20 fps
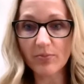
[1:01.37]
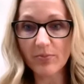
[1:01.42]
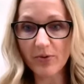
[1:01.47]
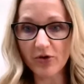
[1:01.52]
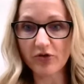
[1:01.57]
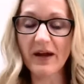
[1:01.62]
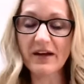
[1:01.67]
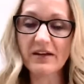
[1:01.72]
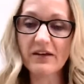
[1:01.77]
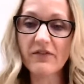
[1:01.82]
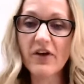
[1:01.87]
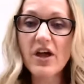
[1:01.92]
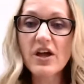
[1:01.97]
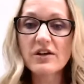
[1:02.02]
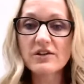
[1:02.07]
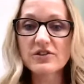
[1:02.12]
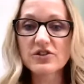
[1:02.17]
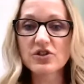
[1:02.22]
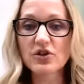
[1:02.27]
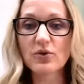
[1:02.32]
perspective.
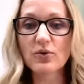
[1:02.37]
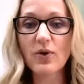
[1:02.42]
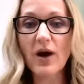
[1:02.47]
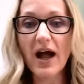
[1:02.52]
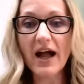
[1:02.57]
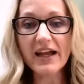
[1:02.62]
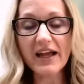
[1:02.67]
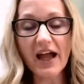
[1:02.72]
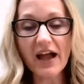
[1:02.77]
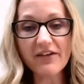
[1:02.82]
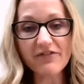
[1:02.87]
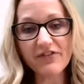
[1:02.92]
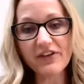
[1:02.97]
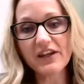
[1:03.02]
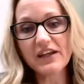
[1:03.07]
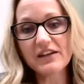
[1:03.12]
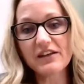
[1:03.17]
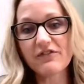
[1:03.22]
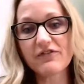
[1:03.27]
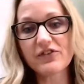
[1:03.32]
So I feel
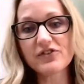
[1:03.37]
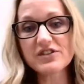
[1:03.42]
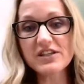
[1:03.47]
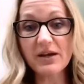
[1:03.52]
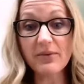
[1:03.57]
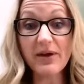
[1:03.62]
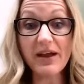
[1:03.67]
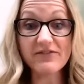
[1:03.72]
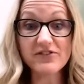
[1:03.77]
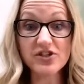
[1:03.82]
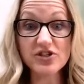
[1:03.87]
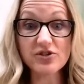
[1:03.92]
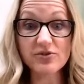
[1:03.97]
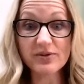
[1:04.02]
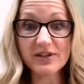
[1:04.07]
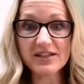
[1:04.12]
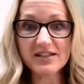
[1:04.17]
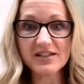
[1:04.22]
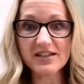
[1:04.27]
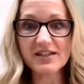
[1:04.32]
like the first thing we have to
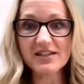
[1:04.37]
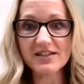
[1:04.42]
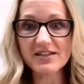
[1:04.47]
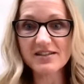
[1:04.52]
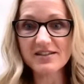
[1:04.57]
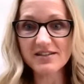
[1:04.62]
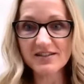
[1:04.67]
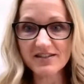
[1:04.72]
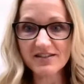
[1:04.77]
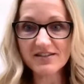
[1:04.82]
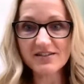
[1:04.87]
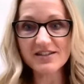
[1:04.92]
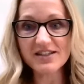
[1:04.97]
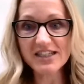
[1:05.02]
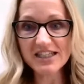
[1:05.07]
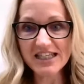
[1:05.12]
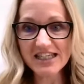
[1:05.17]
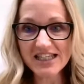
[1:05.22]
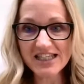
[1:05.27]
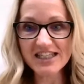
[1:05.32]
do is
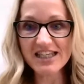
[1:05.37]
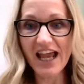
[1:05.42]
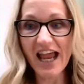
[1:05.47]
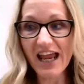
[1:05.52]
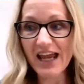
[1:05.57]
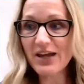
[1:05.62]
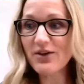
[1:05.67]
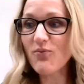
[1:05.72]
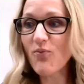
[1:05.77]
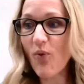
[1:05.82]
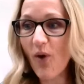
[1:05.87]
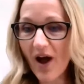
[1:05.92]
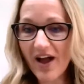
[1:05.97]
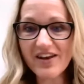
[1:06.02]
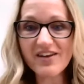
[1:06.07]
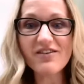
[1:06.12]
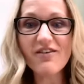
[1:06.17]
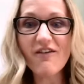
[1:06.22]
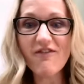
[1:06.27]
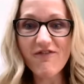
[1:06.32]
say
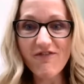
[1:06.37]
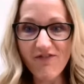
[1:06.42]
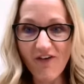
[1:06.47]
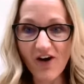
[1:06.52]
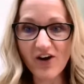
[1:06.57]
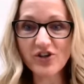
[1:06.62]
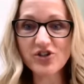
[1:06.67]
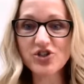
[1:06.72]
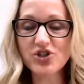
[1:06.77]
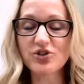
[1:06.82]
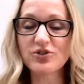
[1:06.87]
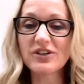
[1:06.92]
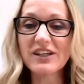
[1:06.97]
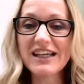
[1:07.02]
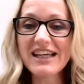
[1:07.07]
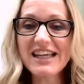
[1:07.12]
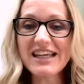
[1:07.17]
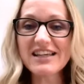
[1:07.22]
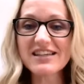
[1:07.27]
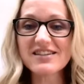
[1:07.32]
what functional
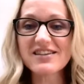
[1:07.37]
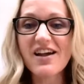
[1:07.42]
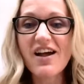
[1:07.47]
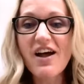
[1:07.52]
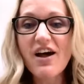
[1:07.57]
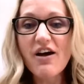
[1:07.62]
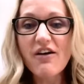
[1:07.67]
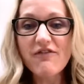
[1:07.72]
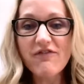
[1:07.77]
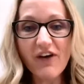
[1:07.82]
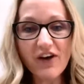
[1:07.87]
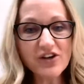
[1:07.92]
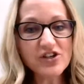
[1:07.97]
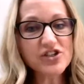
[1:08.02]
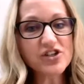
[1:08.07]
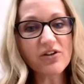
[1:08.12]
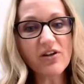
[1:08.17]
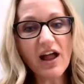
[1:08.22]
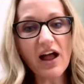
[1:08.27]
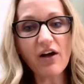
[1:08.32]
is.
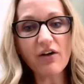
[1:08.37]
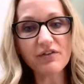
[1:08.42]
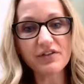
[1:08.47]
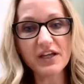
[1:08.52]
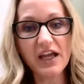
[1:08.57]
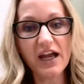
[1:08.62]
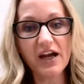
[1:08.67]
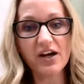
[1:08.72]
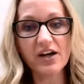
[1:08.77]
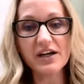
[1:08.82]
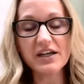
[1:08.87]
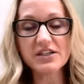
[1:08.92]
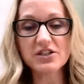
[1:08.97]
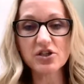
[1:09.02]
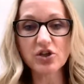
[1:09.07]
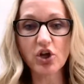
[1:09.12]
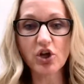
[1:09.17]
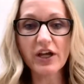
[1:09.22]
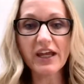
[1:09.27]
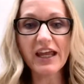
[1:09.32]
Functional healthcare
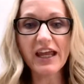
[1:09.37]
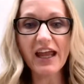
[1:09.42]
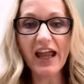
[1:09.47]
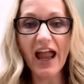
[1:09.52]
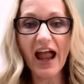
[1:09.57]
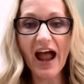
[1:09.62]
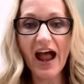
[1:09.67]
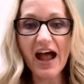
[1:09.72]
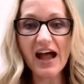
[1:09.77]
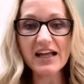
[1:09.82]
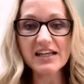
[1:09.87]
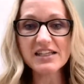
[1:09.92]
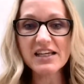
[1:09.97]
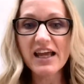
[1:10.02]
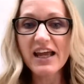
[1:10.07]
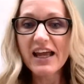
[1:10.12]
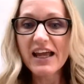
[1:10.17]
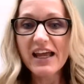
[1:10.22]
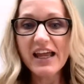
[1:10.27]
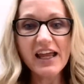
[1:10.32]
is looking at
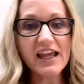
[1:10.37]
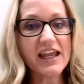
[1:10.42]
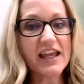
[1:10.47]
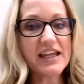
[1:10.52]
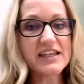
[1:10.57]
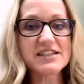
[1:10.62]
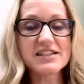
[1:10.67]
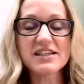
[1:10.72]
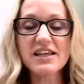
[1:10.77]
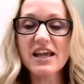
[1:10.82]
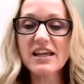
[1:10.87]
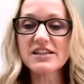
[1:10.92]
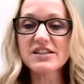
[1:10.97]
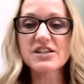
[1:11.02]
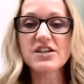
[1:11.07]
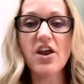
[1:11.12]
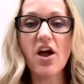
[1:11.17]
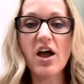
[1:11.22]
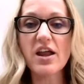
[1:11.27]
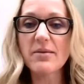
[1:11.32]

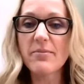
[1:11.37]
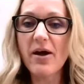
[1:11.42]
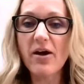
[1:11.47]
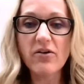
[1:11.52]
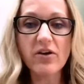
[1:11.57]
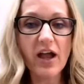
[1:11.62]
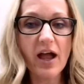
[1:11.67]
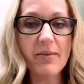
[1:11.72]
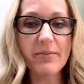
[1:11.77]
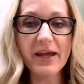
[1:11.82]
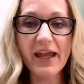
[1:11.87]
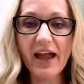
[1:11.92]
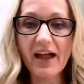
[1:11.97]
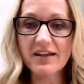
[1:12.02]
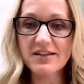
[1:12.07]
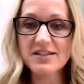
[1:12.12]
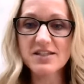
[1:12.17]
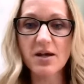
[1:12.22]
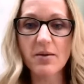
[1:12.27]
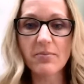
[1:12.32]
it's not about coming
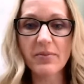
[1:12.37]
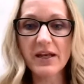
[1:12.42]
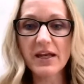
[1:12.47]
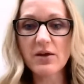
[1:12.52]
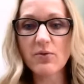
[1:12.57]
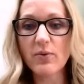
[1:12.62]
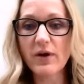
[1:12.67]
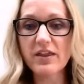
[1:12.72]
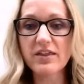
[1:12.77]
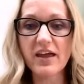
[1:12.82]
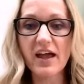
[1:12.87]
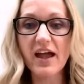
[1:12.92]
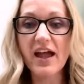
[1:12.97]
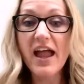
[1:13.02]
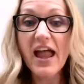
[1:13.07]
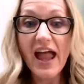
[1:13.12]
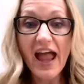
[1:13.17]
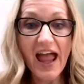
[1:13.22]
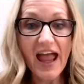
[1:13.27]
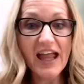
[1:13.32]
at somebody with a,
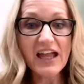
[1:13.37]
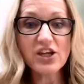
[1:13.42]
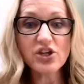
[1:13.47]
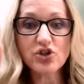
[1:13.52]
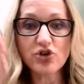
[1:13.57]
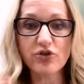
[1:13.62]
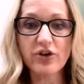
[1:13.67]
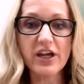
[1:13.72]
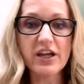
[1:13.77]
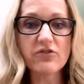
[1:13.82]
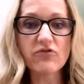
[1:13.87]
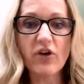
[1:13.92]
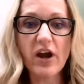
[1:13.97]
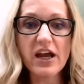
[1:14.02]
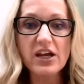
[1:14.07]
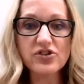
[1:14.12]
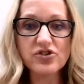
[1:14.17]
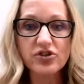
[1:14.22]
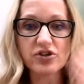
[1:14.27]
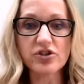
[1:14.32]
hey, you're in
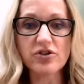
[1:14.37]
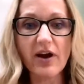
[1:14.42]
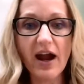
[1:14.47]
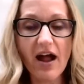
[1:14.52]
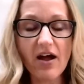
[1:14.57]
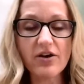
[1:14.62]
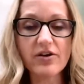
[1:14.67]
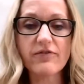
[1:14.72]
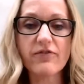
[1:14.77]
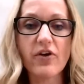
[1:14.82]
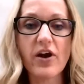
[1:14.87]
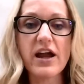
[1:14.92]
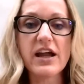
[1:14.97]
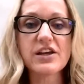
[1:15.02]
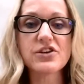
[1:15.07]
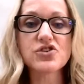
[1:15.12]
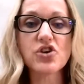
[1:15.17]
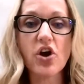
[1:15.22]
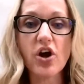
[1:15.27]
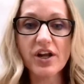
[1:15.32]
range or you're out of
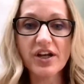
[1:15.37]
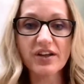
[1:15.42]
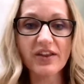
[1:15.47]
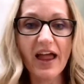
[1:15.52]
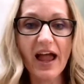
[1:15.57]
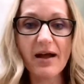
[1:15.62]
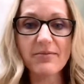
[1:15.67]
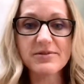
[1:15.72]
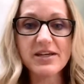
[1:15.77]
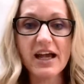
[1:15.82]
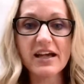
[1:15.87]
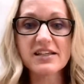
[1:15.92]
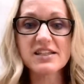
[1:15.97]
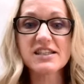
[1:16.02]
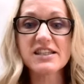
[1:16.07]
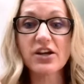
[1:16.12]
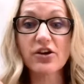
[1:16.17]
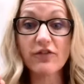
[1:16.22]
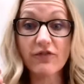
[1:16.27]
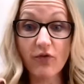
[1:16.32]
range on a lab
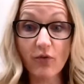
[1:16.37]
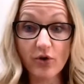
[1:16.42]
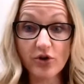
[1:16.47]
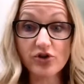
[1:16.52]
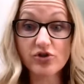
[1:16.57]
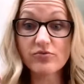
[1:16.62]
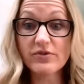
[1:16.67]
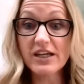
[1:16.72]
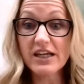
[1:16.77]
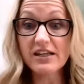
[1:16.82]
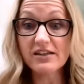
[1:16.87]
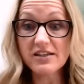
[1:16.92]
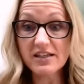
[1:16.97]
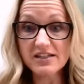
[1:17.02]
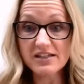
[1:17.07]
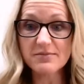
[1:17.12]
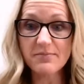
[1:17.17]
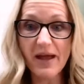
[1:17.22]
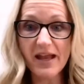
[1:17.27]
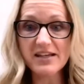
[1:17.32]
test, therefore you need
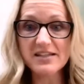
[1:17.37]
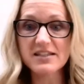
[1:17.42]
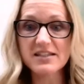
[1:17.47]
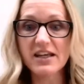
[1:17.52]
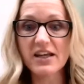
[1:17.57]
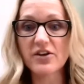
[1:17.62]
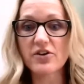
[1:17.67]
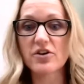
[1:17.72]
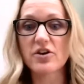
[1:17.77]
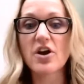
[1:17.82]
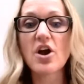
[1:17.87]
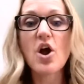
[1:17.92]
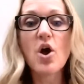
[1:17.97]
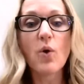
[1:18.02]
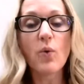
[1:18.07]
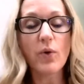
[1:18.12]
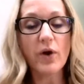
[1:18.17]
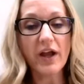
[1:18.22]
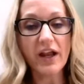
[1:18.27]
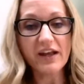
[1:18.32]
this medicine, or
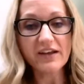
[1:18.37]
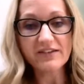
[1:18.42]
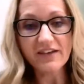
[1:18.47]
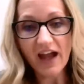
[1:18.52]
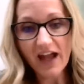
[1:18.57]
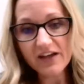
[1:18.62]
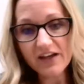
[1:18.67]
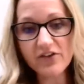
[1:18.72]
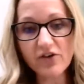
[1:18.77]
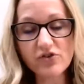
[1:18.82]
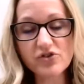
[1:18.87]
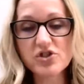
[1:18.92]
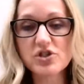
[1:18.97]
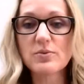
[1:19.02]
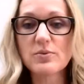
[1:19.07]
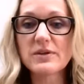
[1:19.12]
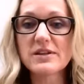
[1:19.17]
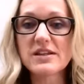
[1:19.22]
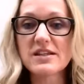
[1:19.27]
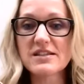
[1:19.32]
we're going to diagnose
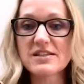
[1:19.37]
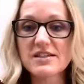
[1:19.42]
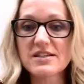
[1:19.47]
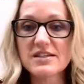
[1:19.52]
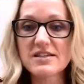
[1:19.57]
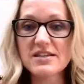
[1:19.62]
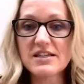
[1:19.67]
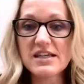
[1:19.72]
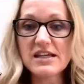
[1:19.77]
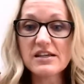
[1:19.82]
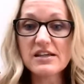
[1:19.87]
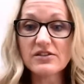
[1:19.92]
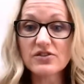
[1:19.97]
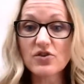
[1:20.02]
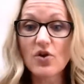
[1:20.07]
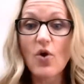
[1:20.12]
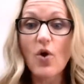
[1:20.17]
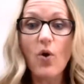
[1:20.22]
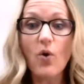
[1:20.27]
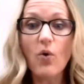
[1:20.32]
you with this
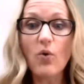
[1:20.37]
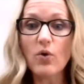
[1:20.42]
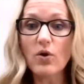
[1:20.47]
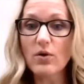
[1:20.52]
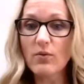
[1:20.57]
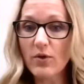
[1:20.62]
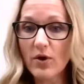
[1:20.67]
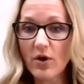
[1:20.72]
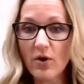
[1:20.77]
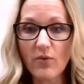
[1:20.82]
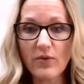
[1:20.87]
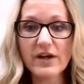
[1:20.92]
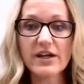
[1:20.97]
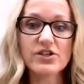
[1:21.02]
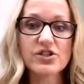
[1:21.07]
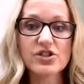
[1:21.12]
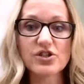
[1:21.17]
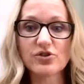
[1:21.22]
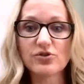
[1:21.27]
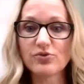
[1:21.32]
disease, or we're
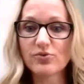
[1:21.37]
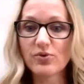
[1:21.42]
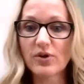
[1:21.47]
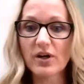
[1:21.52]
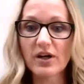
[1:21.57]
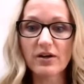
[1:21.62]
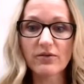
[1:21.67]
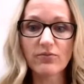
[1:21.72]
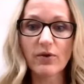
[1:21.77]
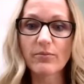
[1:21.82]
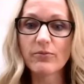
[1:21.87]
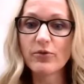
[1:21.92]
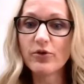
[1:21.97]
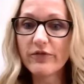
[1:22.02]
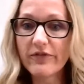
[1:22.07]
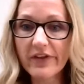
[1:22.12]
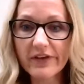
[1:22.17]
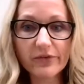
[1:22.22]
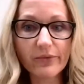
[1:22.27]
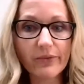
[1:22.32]
going to
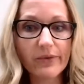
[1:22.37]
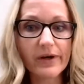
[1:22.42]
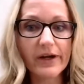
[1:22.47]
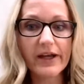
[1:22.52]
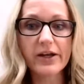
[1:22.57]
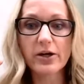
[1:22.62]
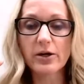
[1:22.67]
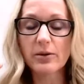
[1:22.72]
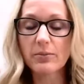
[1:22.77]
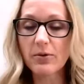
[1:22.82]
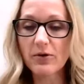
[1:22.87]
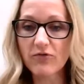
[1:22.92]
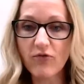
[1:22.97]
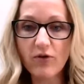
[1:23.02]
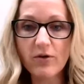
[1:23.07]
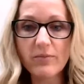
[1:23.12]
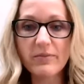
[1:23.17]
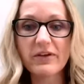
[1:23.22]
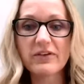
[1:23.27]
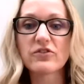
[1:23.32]
remove this organ or
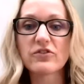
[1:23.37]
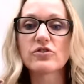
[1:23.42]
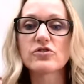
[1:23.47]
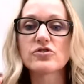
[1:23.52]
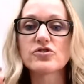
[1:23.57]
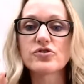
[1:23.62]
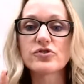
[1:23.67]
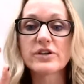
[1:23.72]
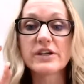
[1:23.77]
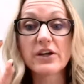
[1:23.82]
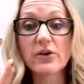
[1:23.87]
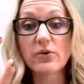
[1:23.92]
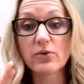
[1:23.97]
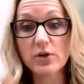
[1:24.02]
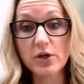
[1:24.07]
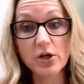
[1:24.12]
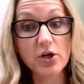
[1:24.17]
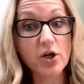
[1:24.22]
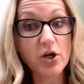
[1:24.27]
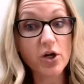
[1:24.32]
perform this surgery,
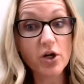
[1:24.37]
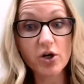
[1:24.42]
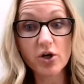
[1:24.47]
or